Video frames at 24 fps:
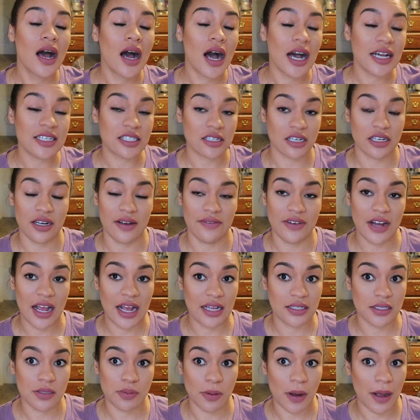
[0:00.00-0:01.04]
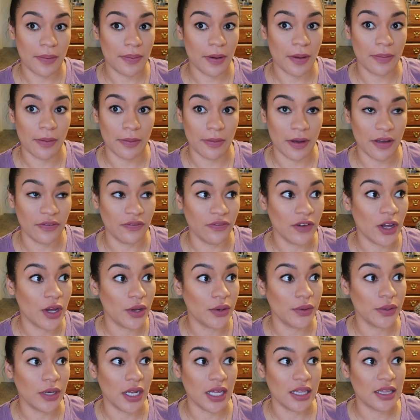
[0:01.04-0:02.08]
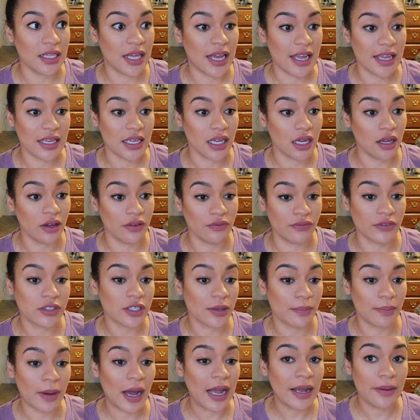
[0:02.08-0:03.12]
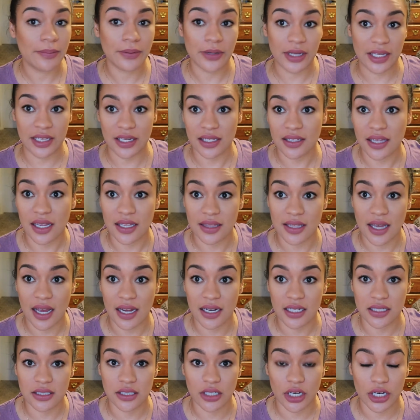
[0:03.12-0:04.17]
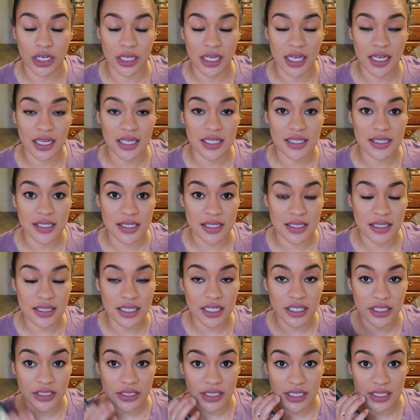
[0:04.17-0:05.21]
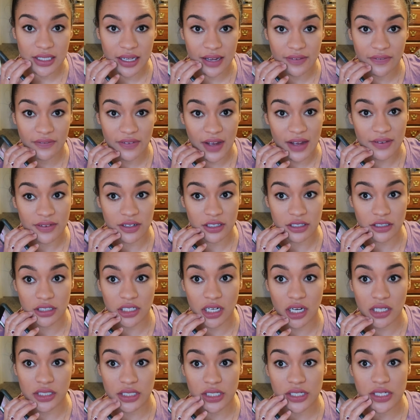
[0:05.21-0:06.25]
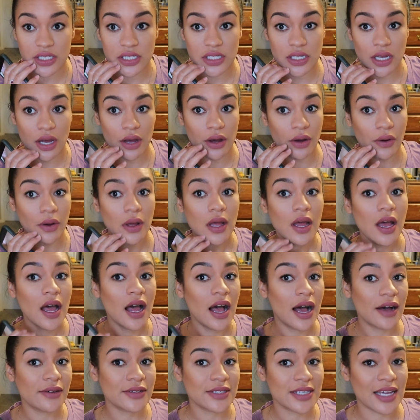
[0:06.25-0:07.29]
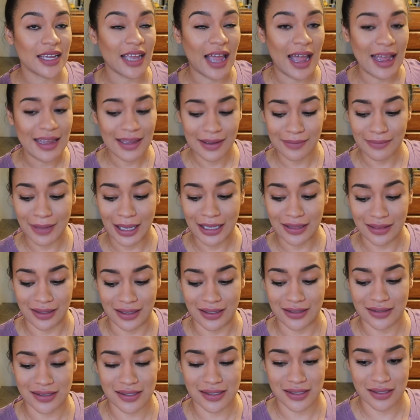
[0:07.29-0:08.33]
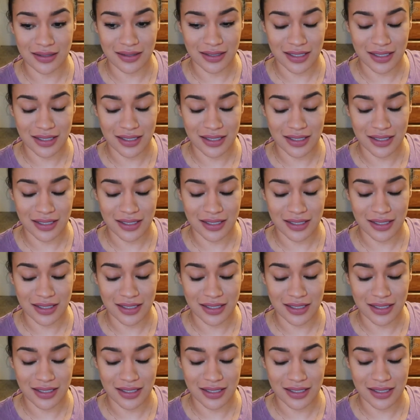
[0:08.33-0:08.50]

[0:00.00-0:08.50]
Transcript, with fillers: I started having ads pop up on my phone, and, like, to buy a blanket like that at Target is literally like five hundred dollars. So I was like, I can make these.